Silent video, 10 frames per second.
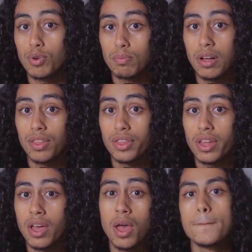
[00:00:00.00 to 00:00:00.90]
per
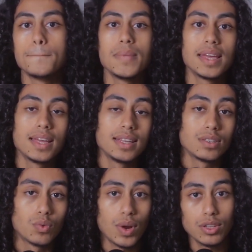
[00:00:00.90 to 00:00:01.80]
month, making
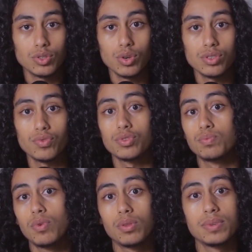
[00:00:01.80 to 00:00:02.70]
it a great choice for
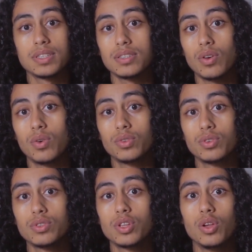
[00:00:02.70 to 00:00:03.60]
small business
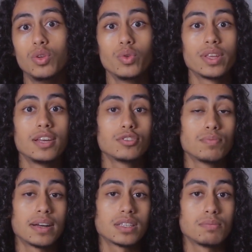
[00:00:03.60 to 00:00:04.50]
owners looking
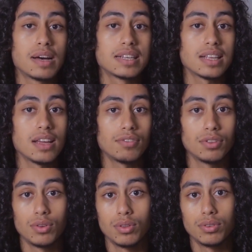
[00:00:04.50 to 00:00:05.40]
to maximize
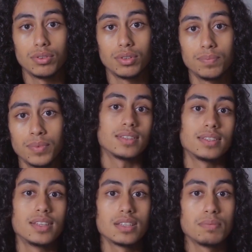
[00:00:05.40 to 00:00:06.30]
every dollar.
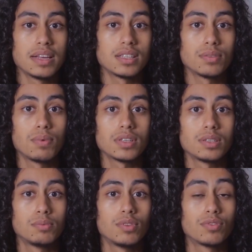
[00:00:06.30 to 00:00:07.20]
This makes it
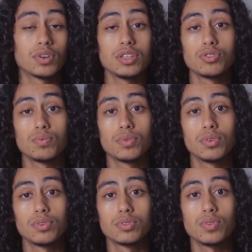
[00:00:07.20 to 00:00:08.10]
possible for
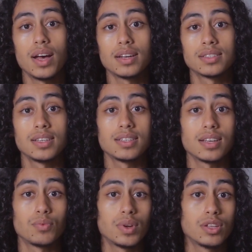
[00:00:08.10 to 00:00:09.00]
entrepreneurs to
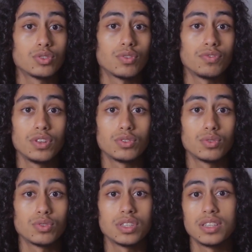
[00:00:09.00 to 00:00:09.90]
access a range of
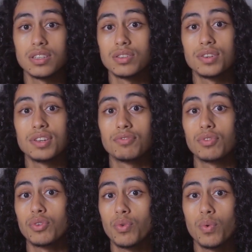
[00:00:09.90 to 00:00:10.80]
features necessary
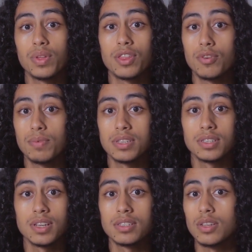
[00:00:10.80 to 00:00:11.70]
for growing their
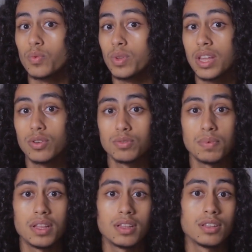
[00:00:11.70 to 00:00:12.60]
business without
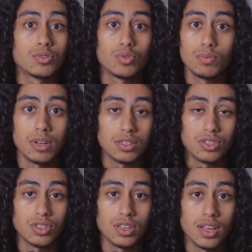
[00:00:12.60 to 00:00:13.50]
spending too
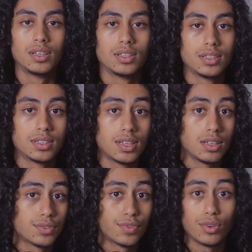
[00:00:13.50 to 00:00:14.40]
much.
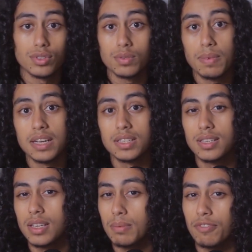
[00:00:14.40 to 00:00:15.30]
Salesforce might seem